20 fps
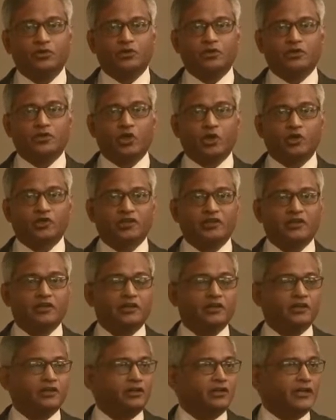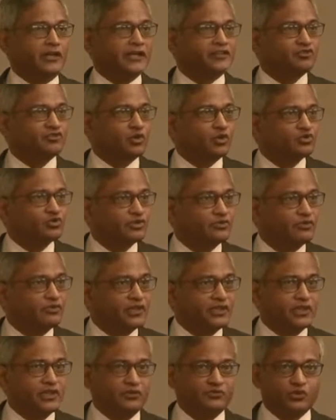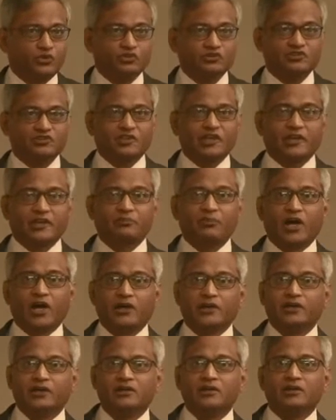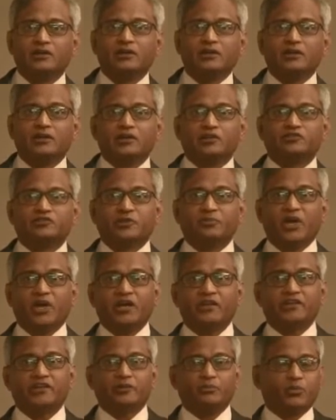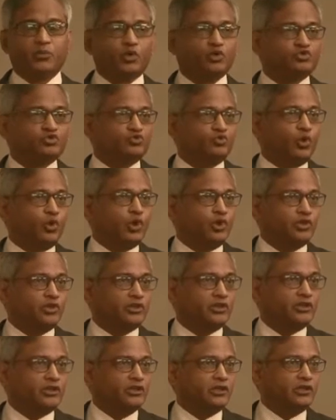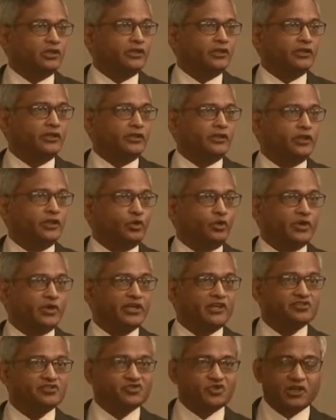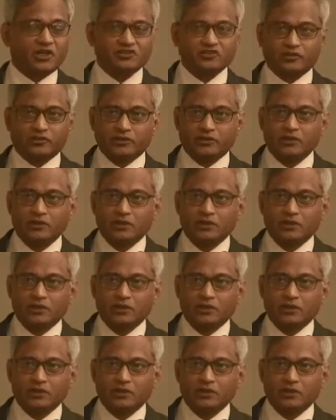not uh, exclusively, of course, led by uh, Japan in post-war uh, you know, reconstruction.